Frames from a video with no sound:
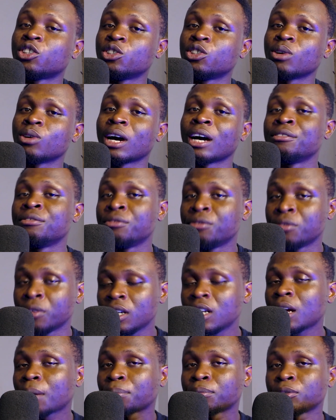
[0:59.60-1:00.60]
you. I
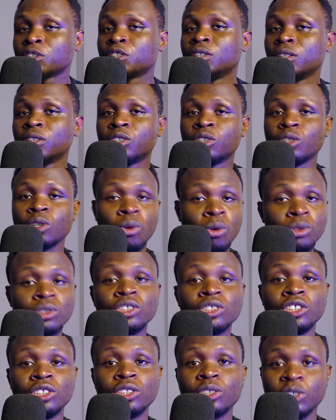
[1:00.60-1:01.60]
really appreciate your
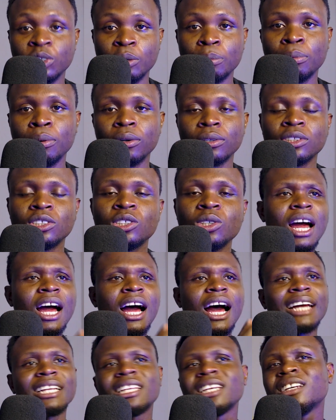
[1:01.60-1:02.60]
continued support. So
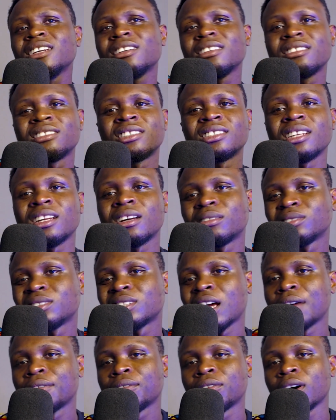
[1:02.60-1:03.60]
I think it's now
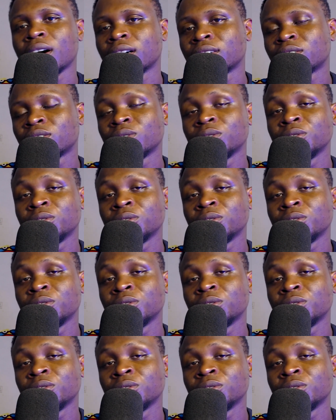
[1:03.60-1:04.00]
time for us to